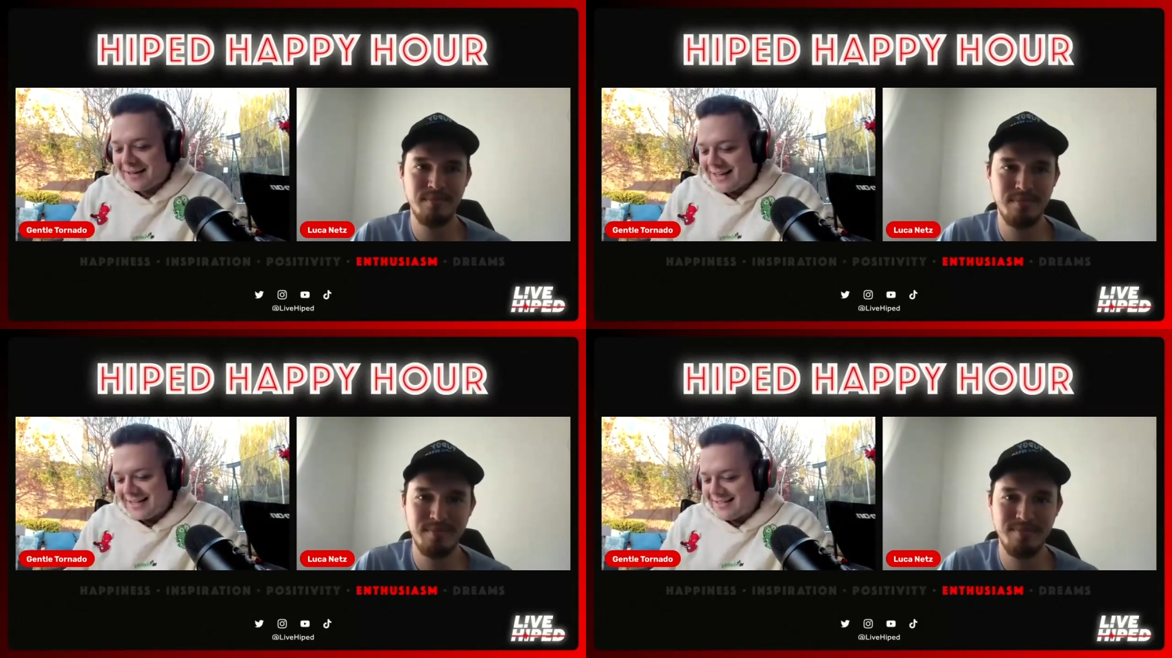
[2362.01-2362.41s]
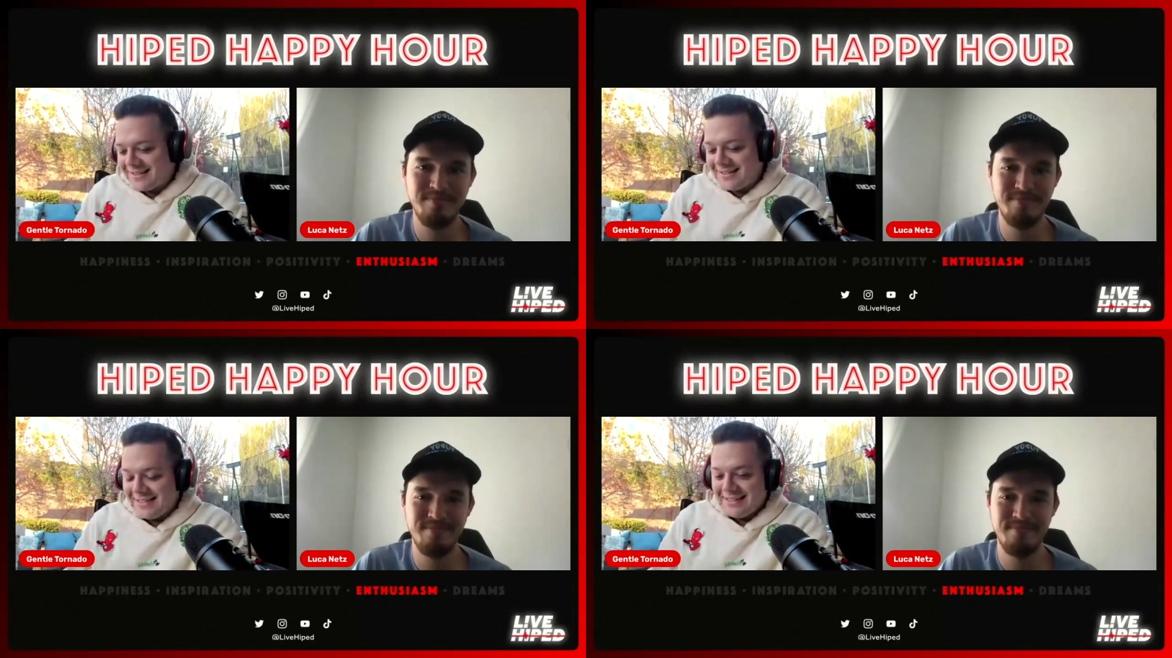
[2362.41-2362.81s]
Speaker 1: Like
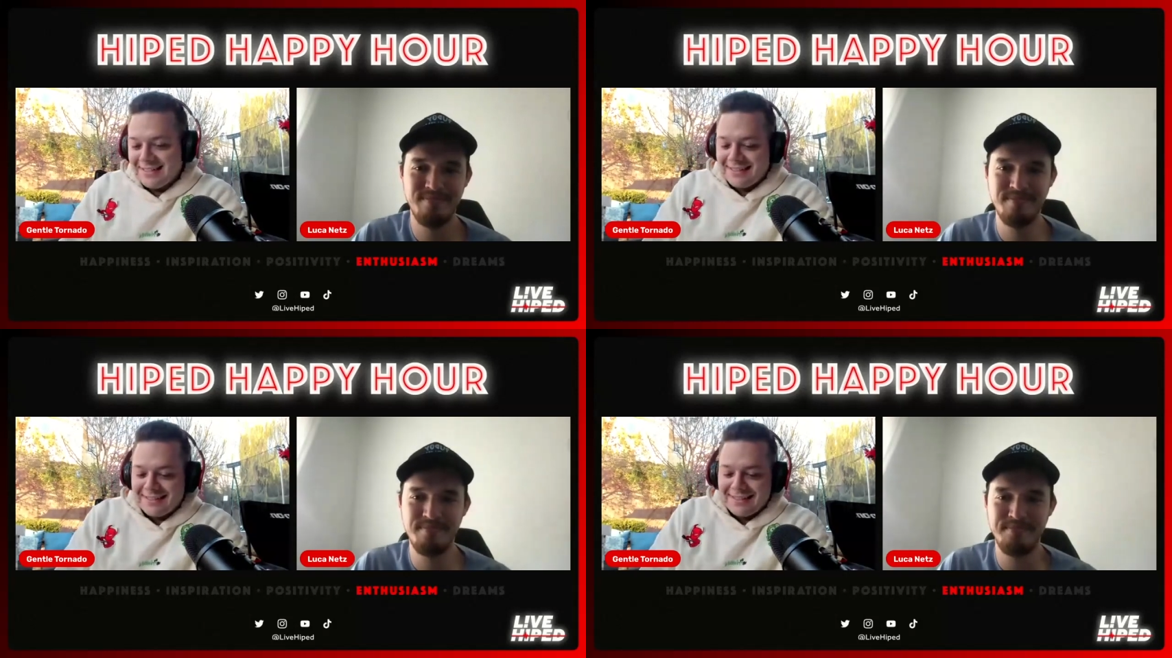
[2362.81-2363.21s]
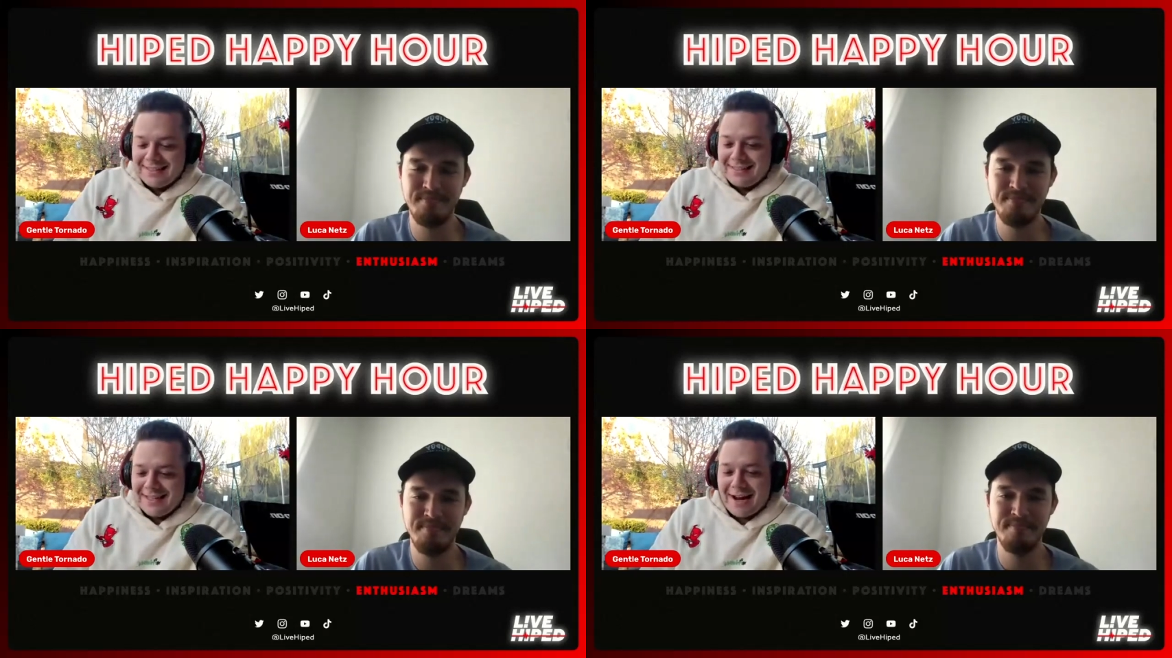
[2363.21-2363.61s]
that's
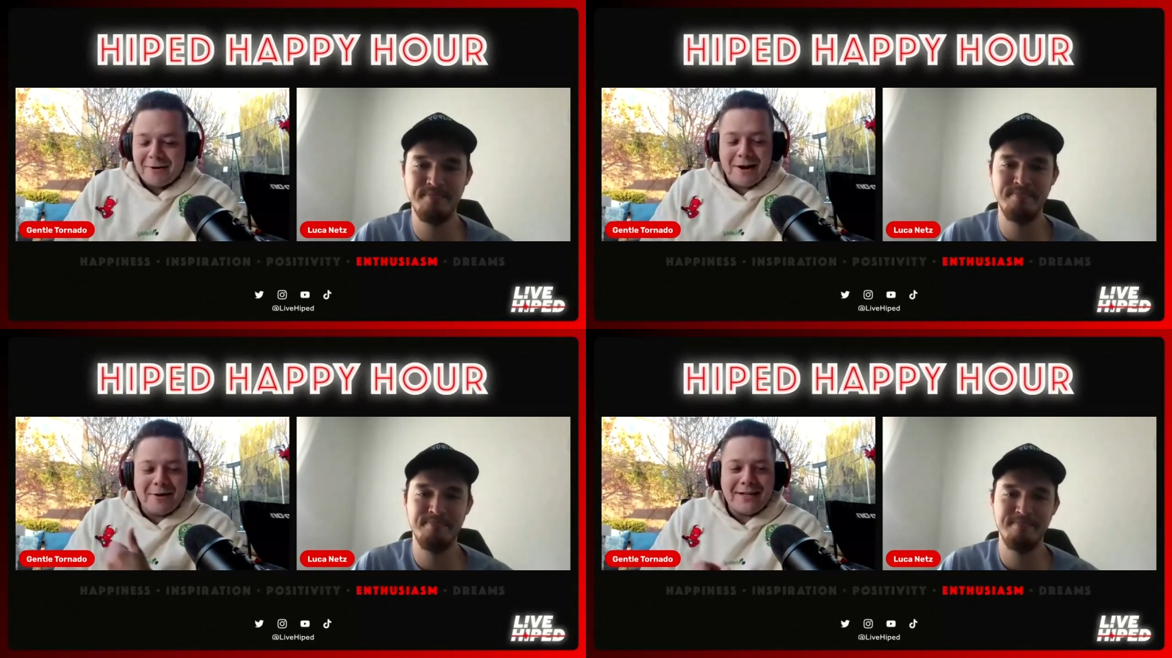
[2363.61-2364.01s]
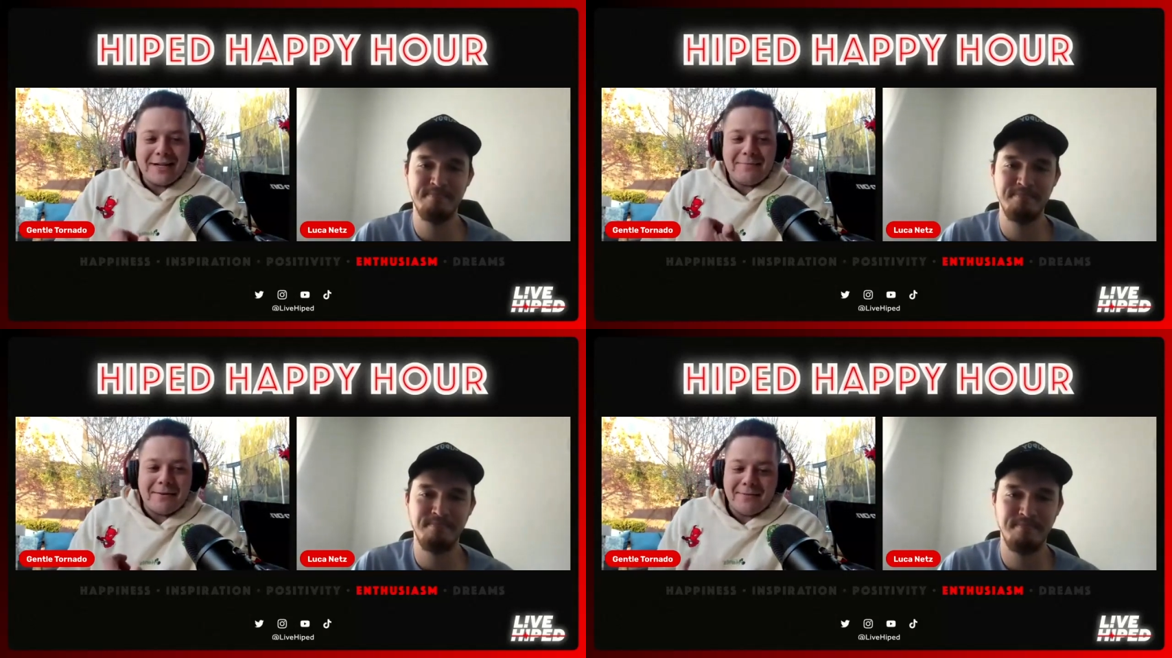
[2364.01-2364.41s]
yeah, when I
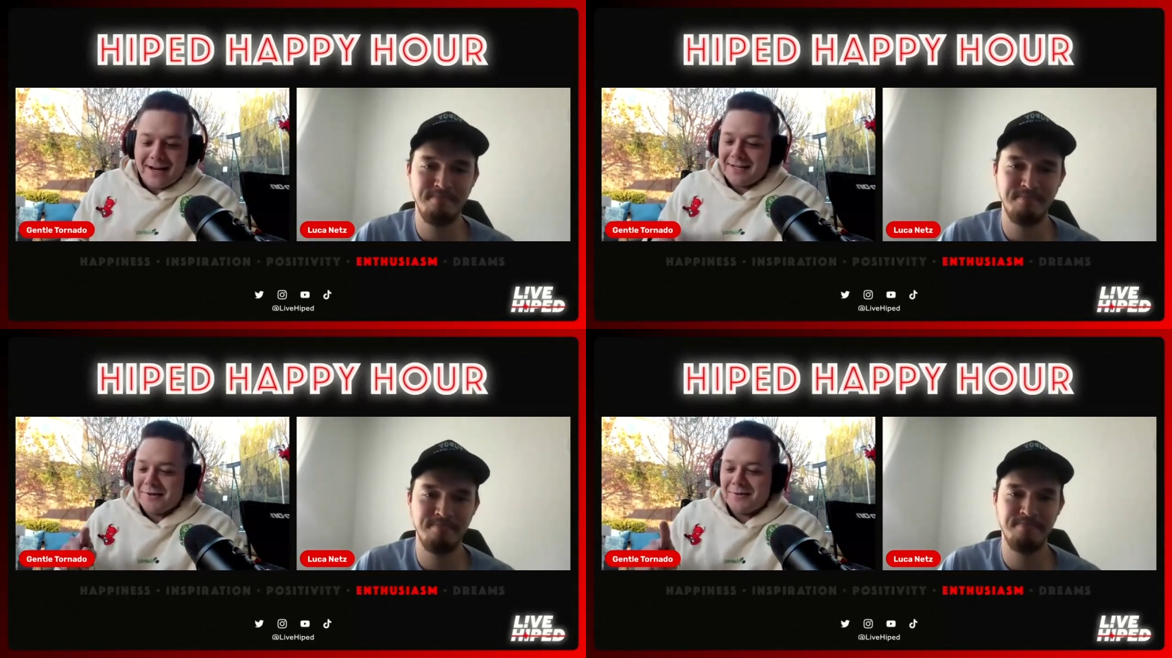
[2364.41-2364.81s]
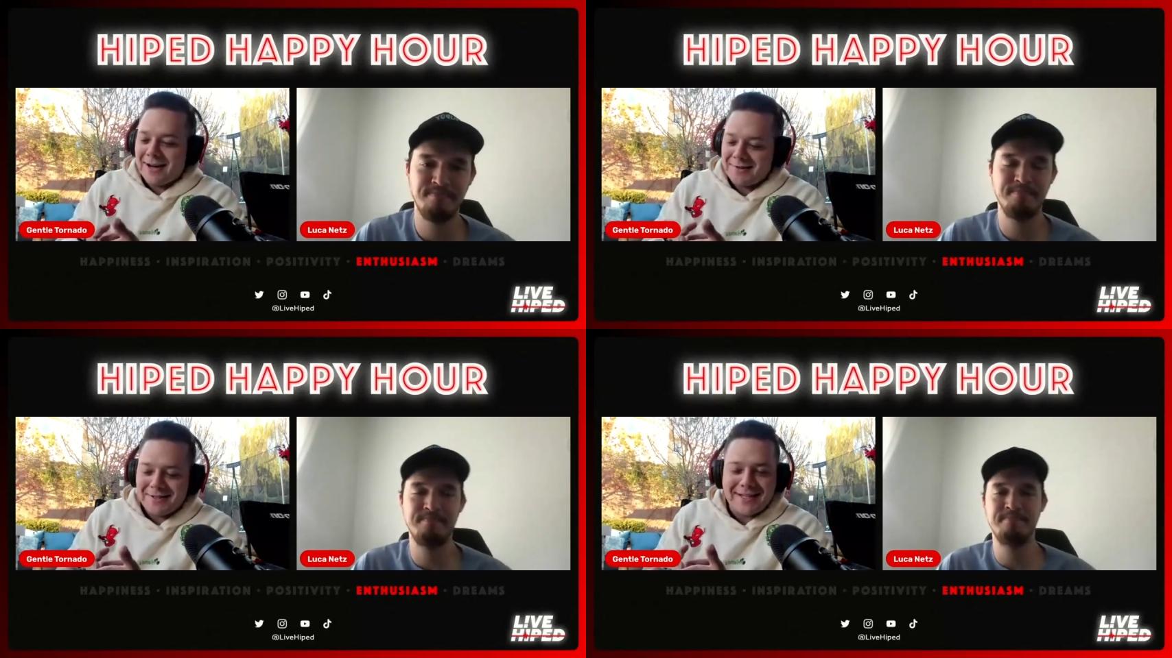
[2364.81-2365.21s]
wake up, I'm, I
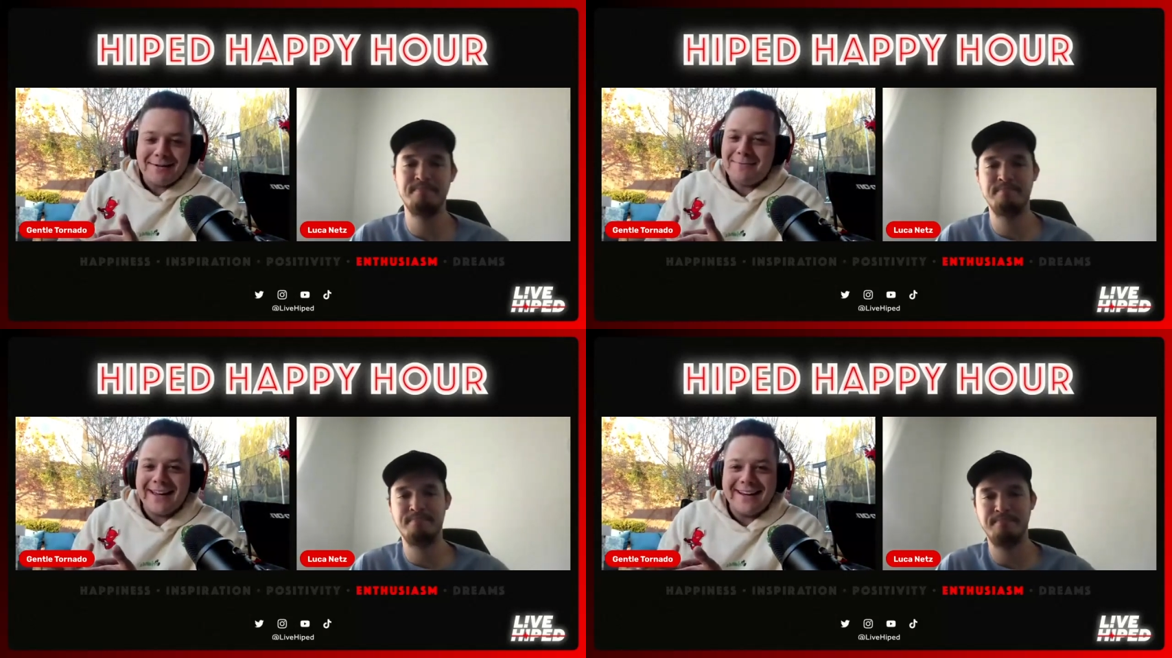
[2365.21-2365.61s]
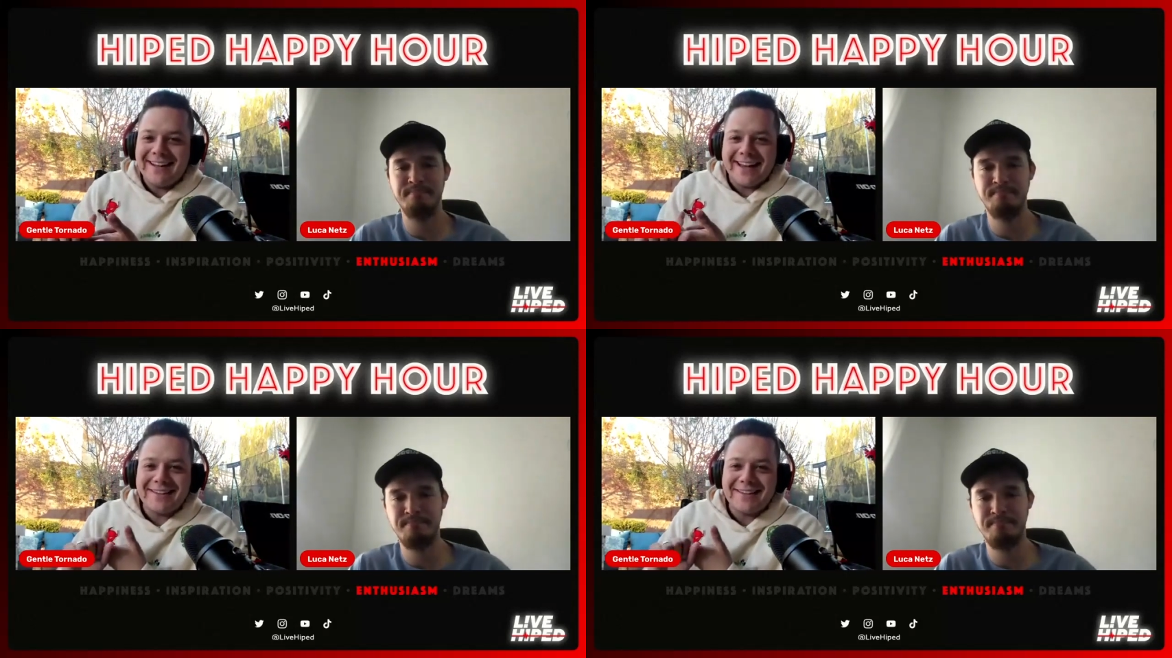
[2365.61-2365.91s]
do I do the same thing.